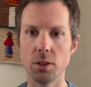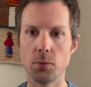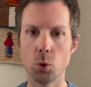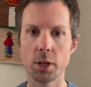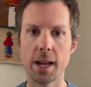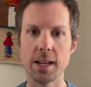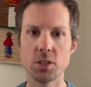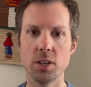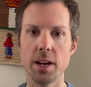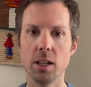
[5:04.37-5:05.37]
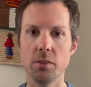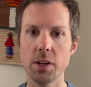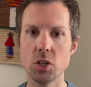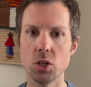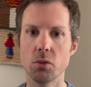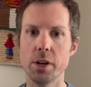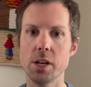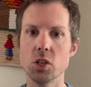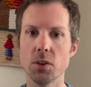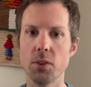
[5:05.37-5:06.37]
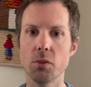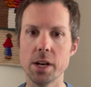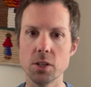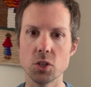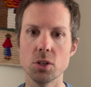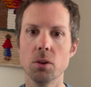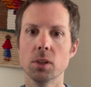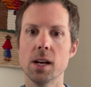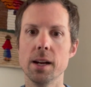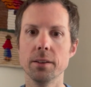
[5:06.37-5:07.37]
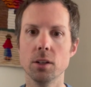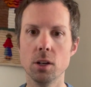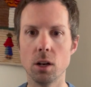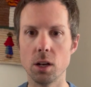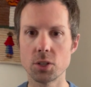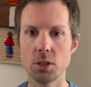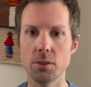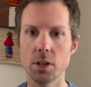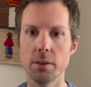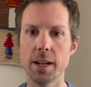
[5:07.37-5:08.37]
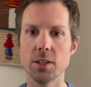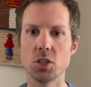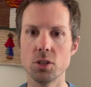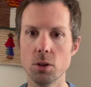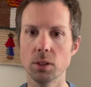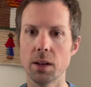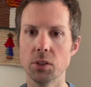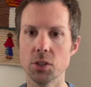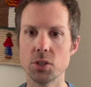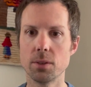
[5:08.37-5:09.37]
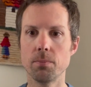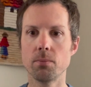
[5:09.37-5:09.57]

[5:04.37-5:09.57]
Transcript: forecasted elevation range of the rain-snow line, also known as snow levels.